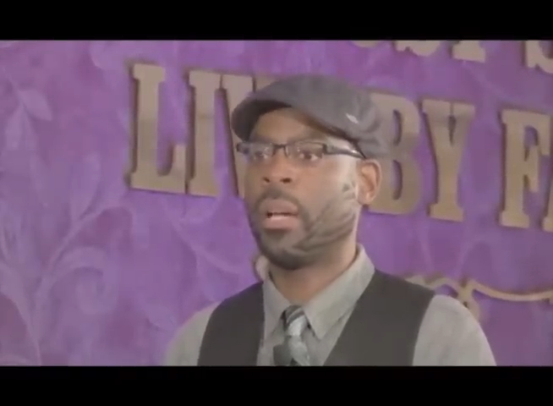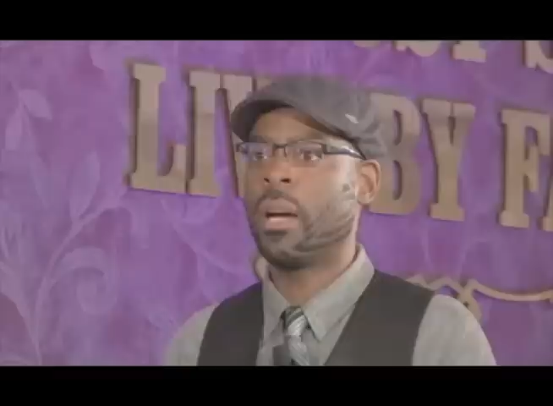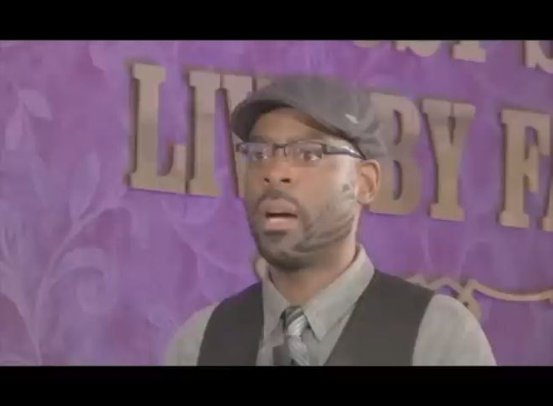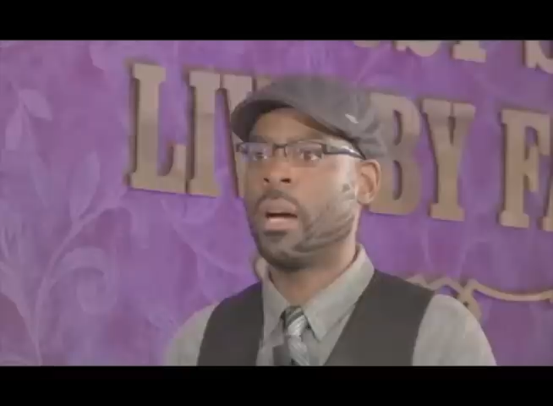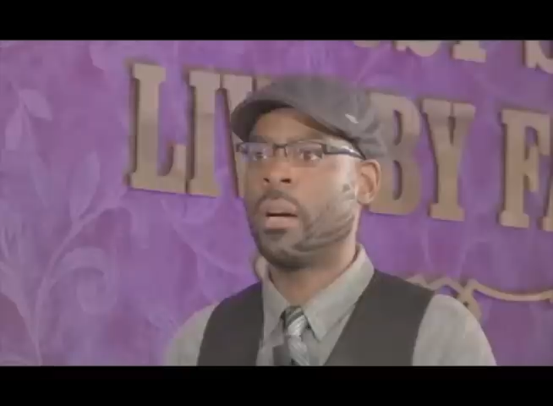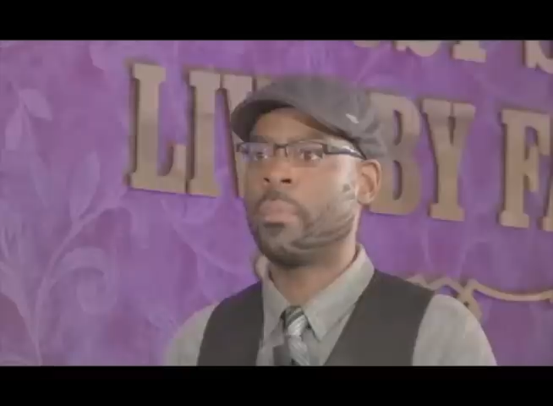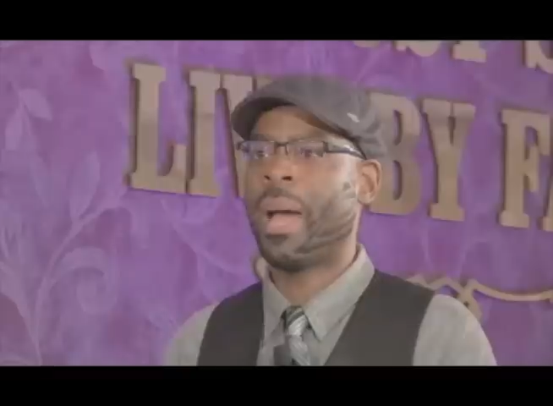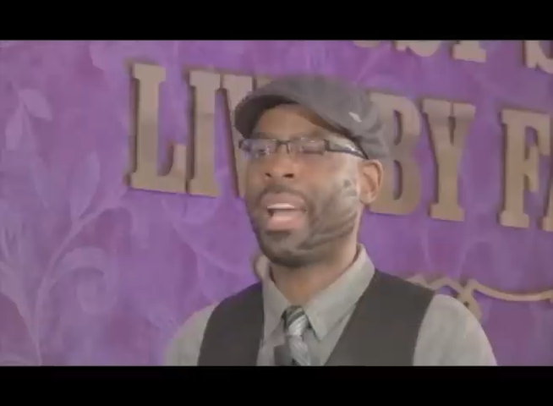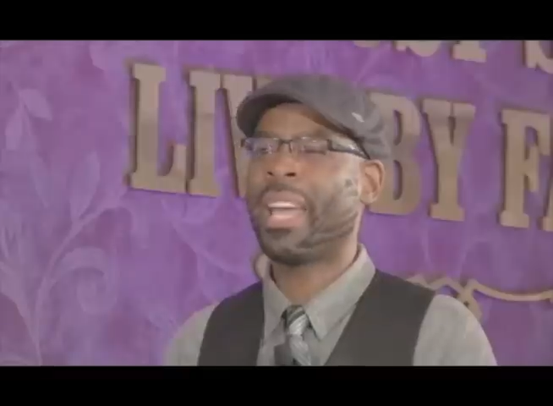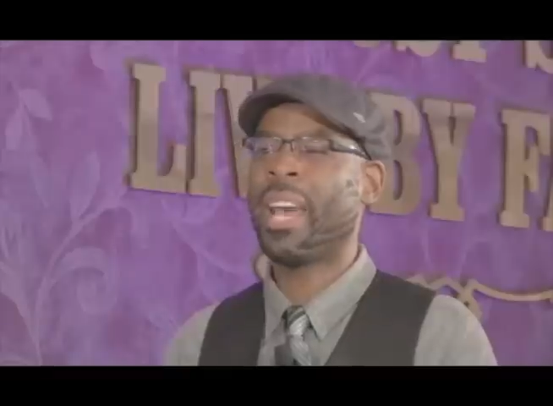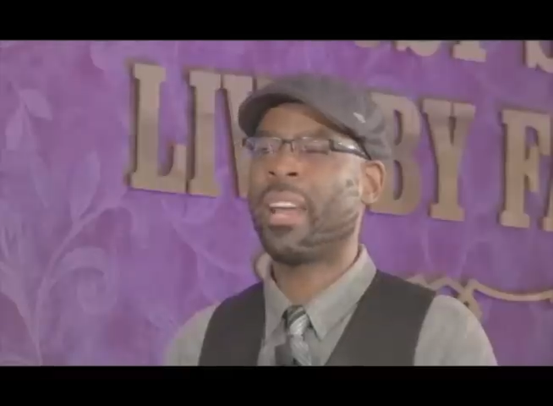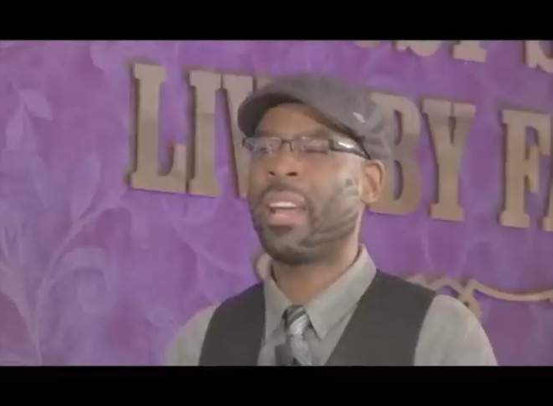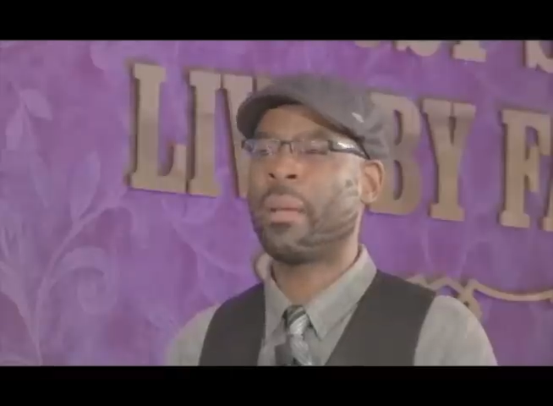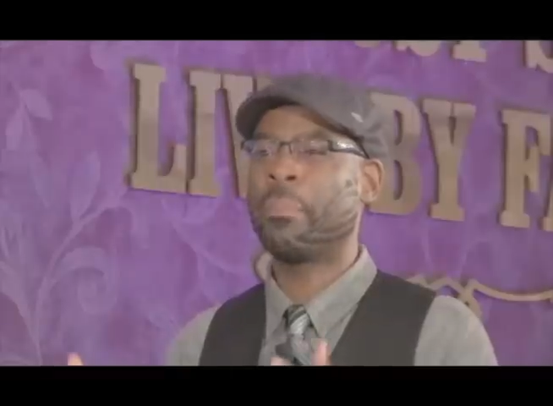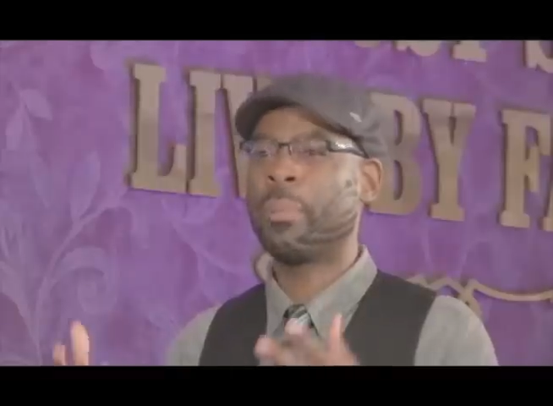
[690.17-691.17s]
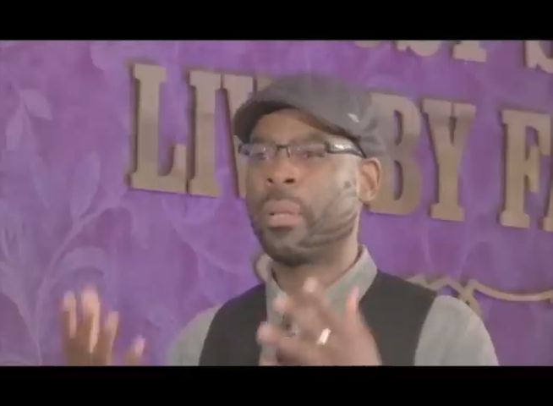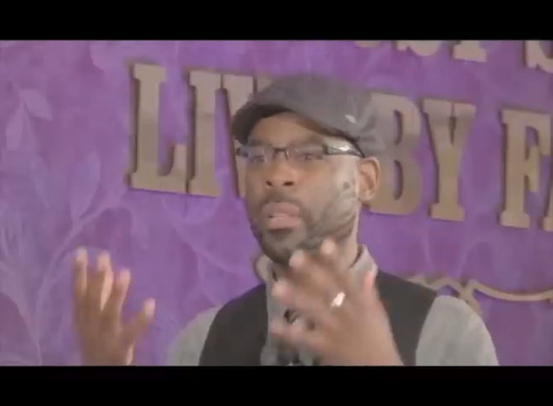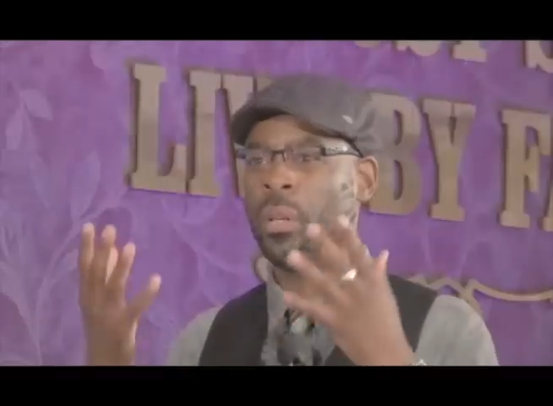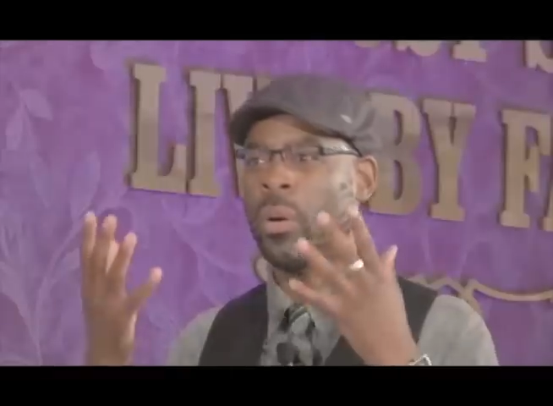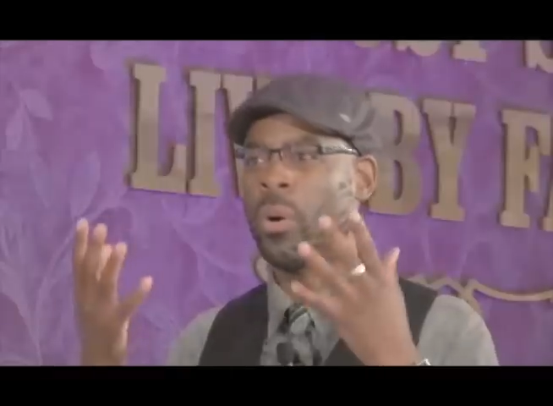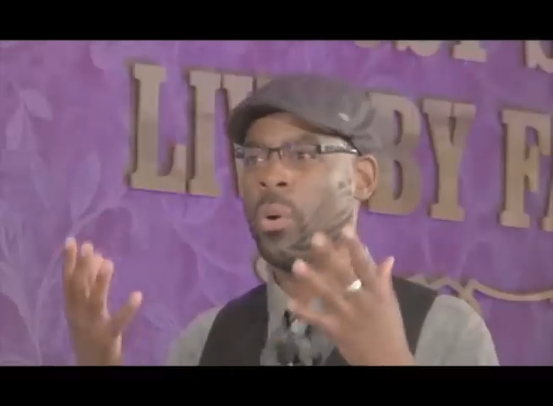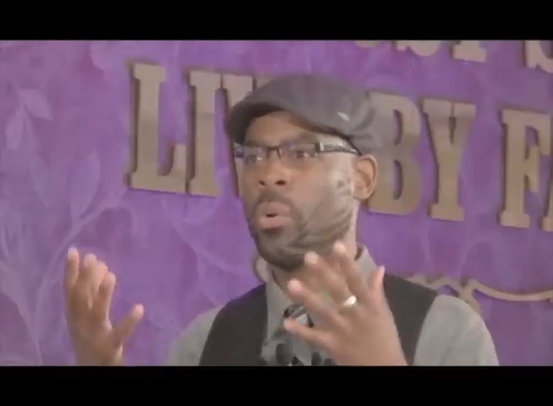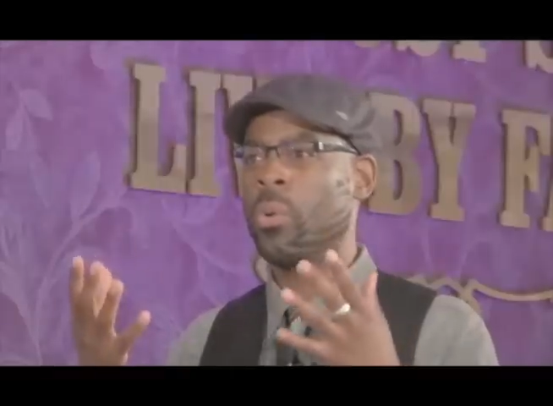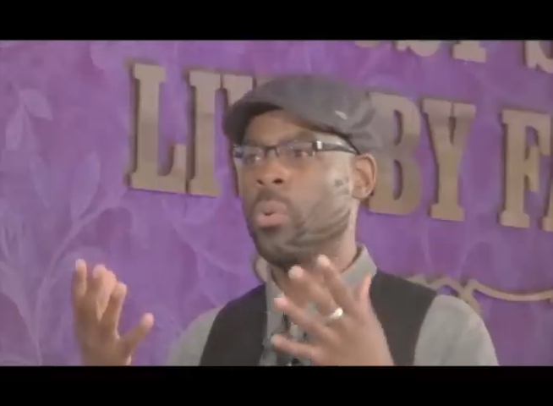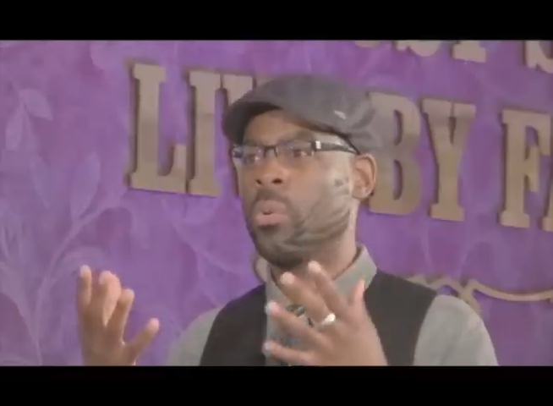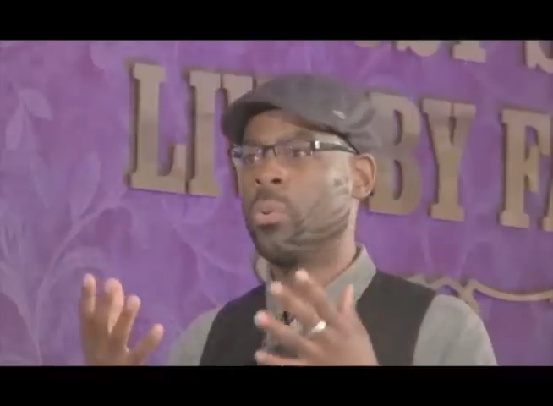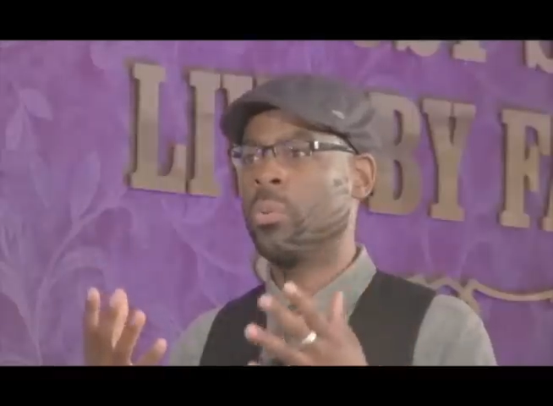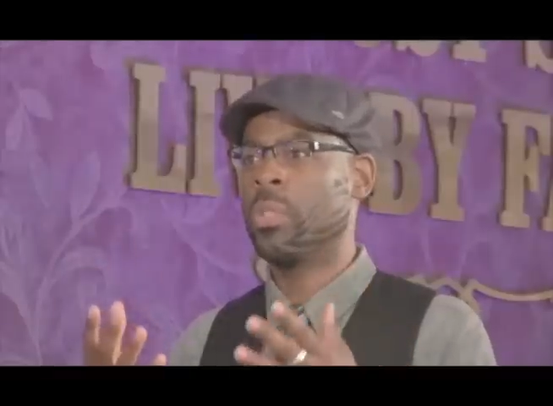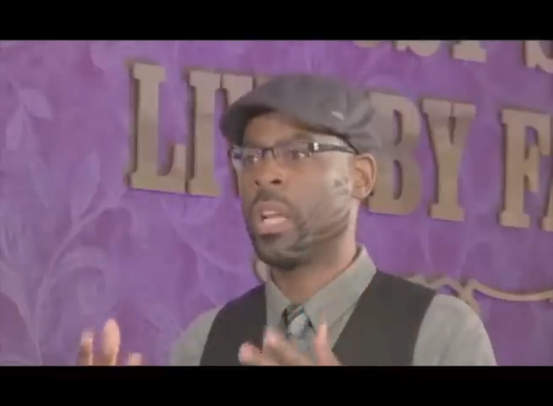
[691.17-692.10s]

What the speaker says: I kind of like put the whole